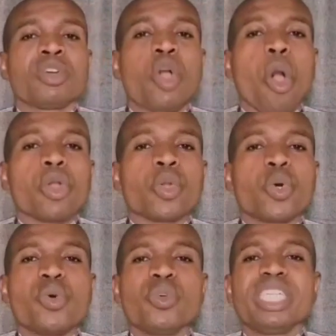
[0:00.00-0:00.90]
God
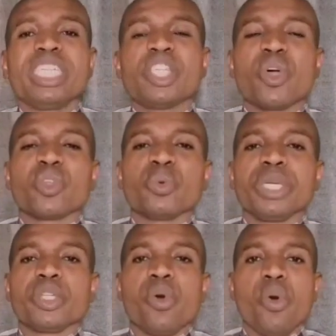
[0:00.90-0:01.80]
who did not
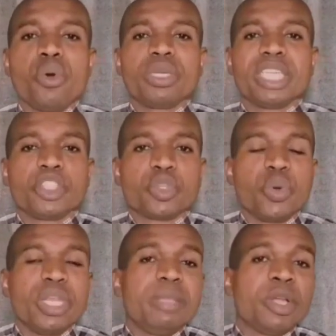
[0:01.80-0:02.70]
withhold his
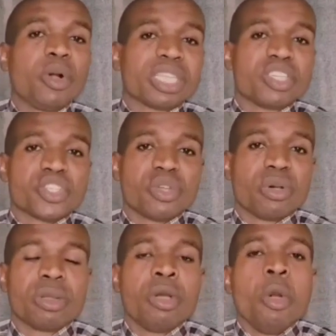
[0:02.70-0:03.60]
only begotten
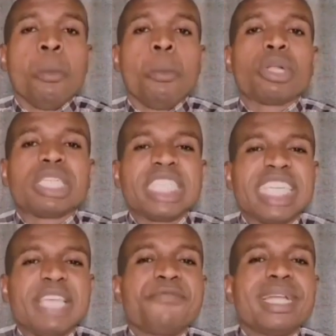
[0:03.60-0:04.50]
son, but
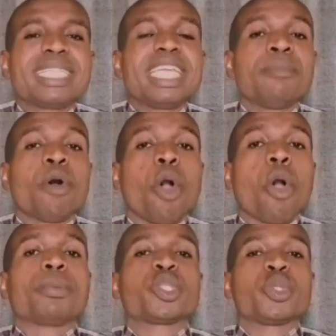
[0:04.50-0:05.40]
giveth him
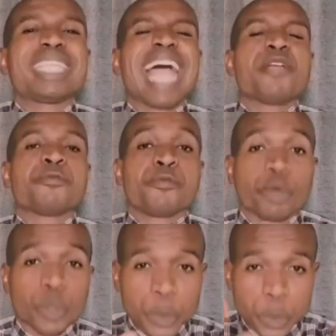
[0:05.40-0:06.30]
up to die
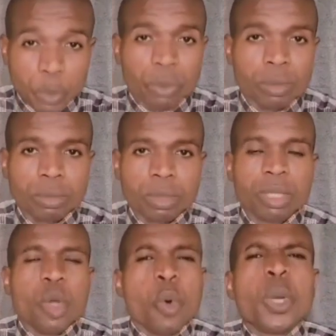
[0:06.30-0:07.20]
for you,
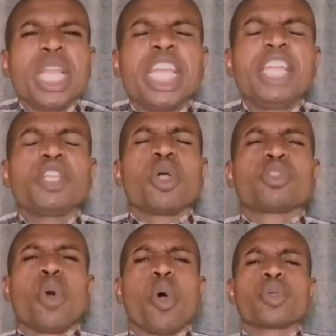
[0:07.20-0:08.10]
will he
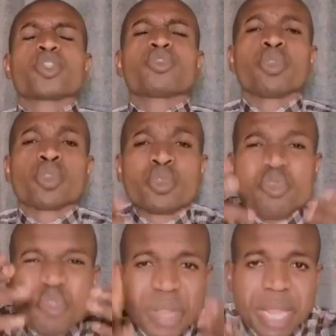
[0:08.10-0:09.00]
not also
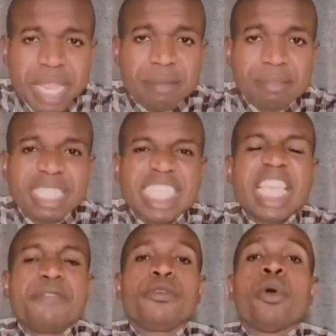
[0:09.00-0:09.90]
through him
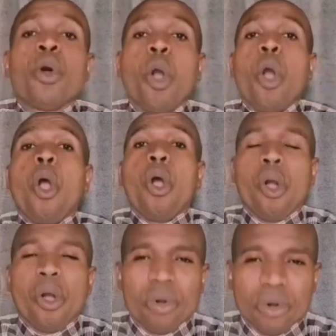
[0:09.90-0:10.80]
give you
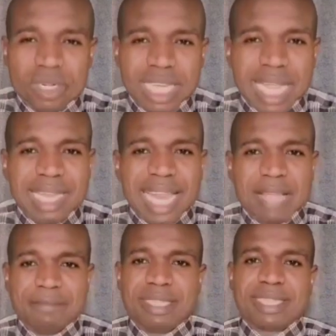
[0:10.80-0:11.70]
all that
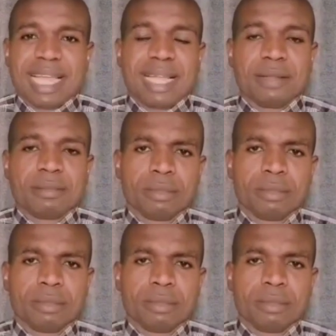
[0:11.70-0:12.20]
life desire?